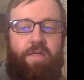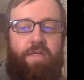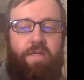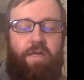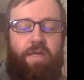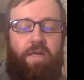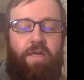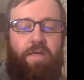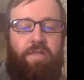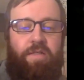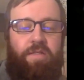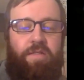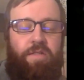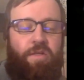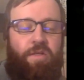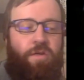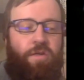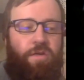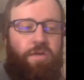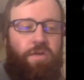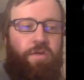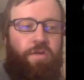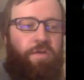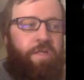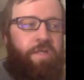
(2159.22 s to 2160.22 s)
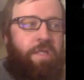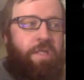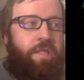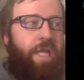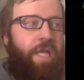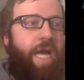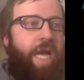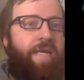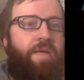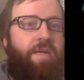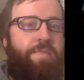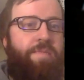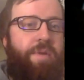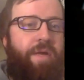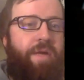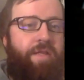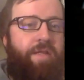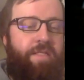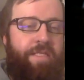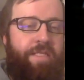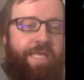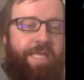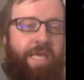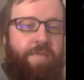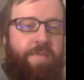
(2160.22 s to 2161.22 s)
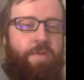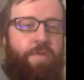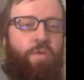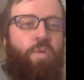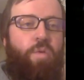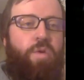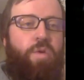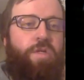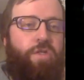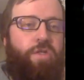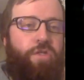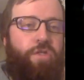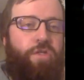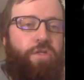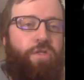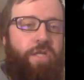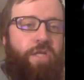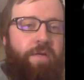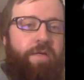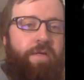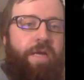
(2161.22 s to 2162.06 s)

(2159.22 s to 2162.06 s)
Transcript: uh, you're, you're delighted by this game. You want to share it.